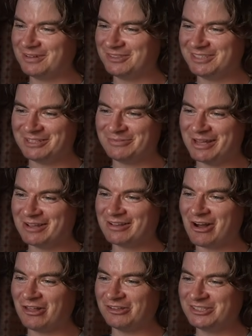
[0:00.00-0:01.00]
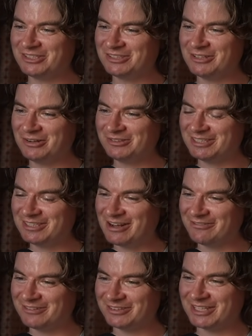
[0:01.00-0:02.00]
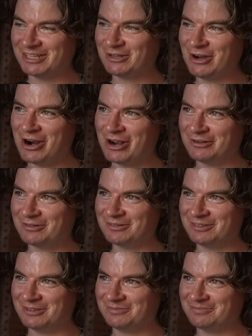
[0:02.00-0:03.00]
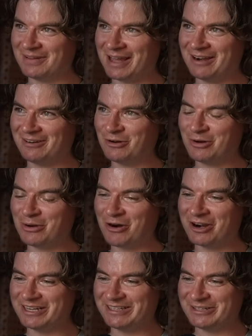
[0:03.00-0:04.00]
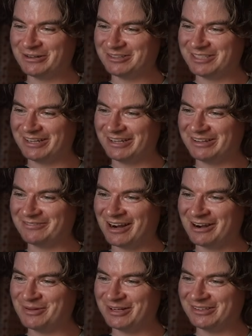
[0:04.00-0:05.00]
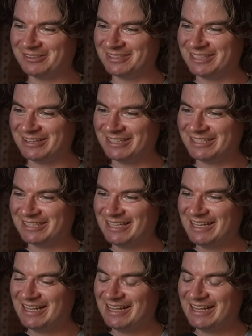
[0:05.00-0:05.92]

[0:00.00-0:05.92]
it was in my college notes stuff, and I was like, all right, I don't know what I wanted to do. I was studying environmental studies.